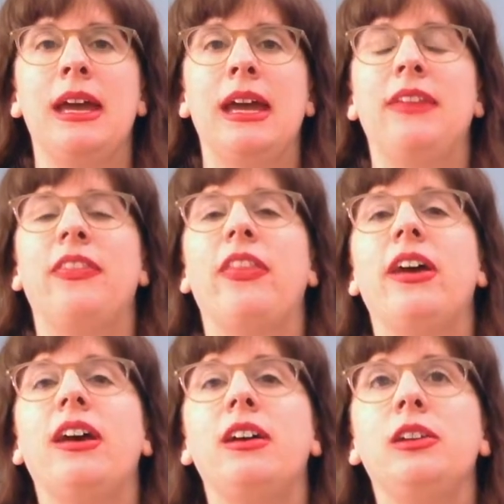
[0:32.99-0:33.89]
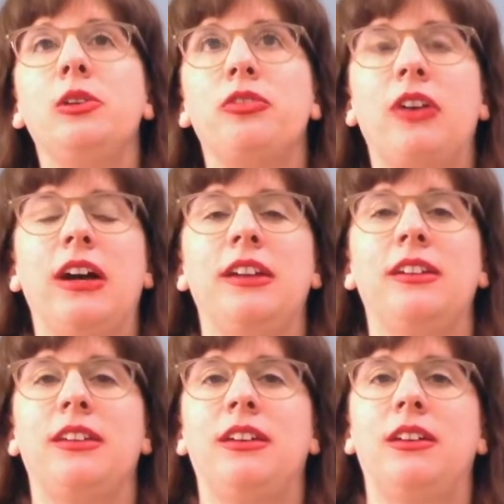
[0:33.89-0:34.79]
And there you'll
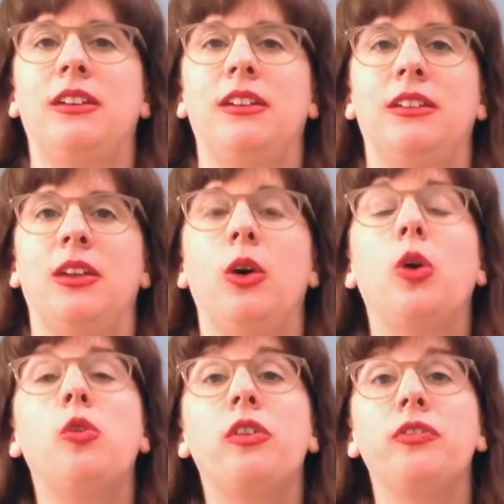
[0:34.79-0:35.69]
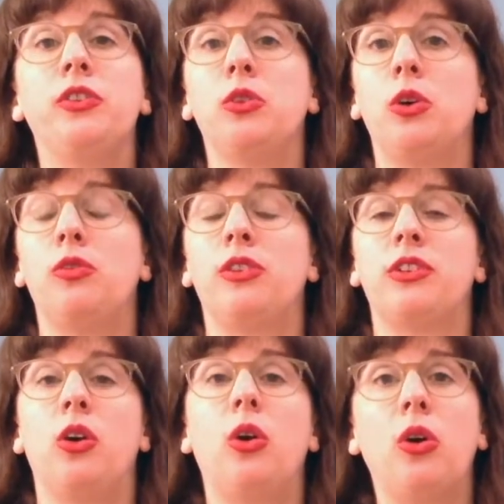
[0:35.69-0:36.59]
find an overview
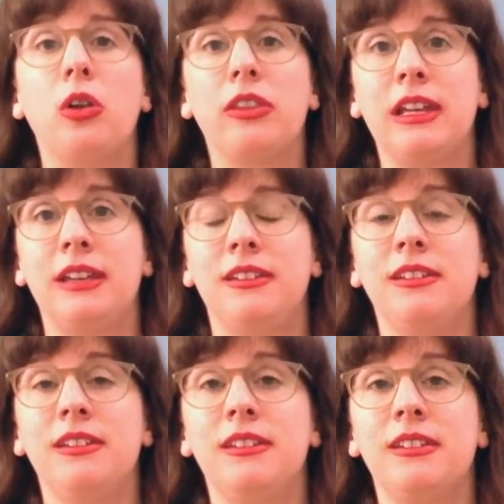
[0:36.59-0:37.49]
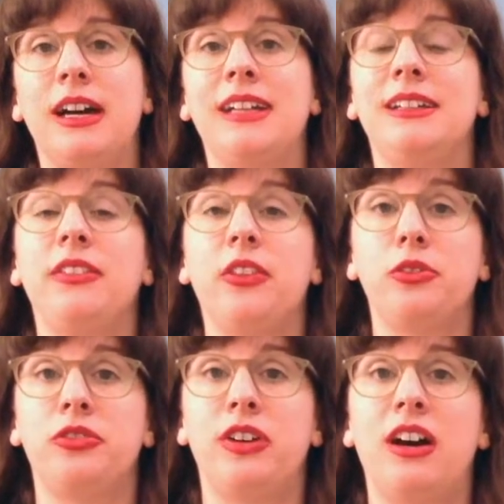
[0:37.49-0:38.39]
over all the lessons I did so
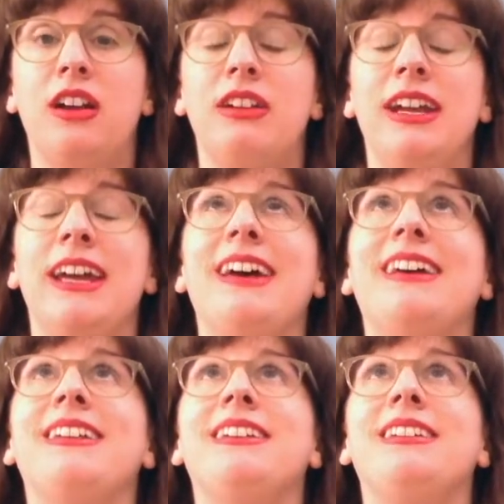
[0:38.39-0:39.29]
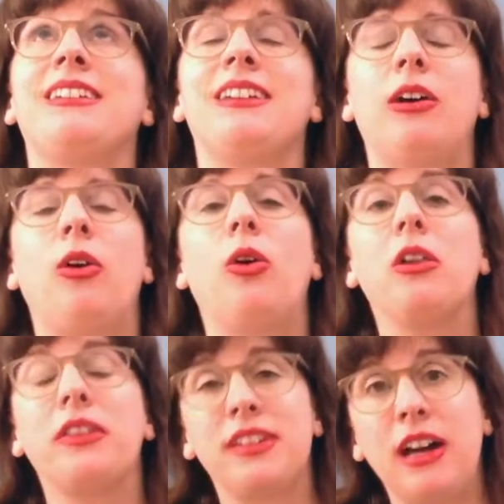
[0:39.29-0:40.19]
far and
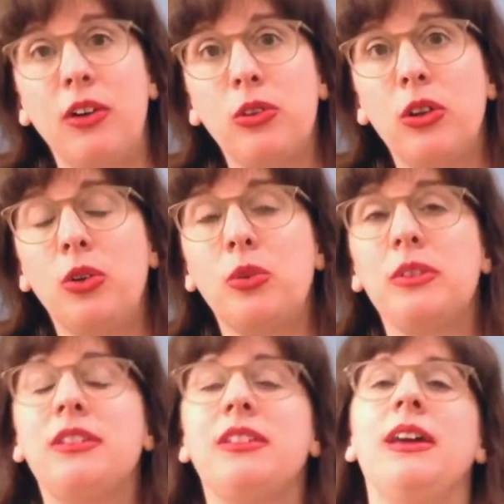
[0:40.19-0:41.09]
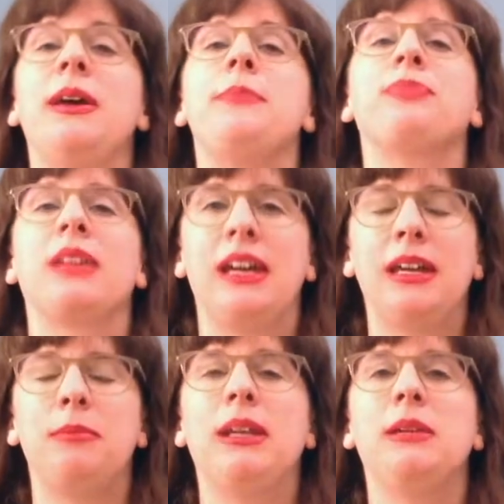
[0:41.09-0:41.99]
all the downloads
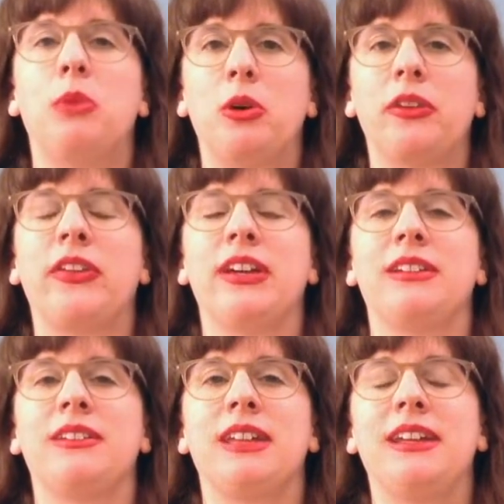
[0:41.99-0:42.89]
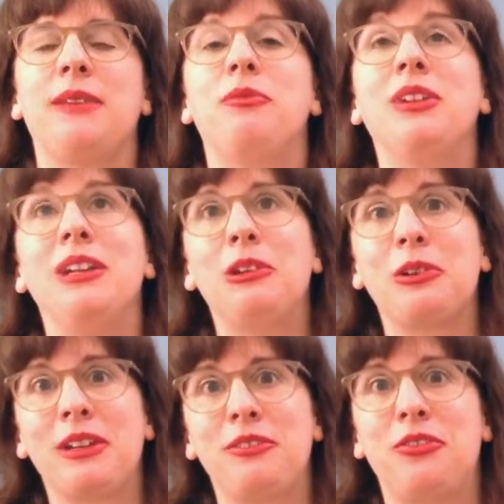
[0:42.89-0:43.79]
and many more things. And I'm really
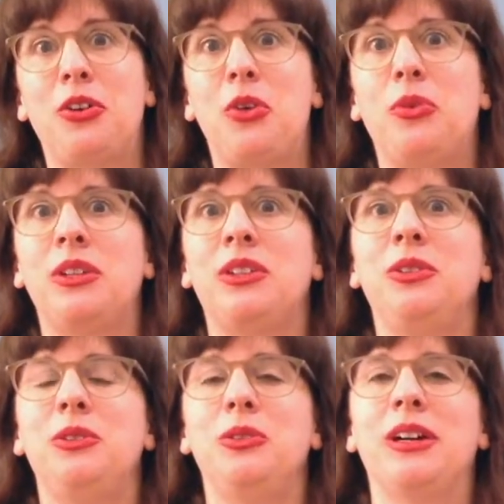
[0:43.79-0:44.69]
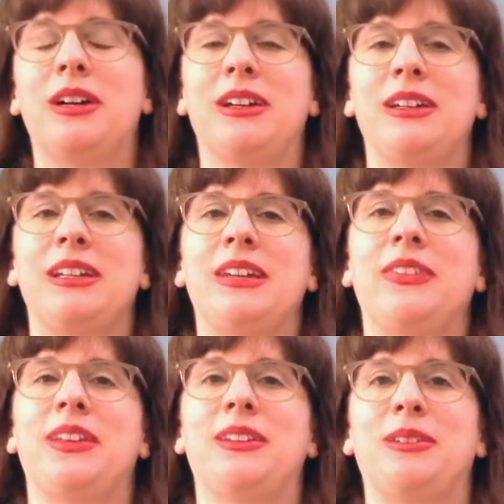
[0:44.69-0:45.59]
looking forward to get
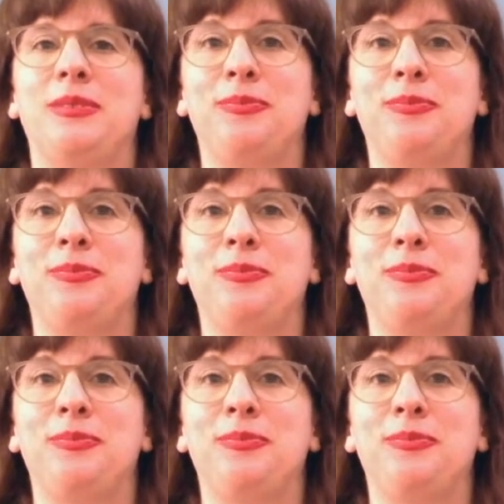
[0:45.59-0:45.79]
that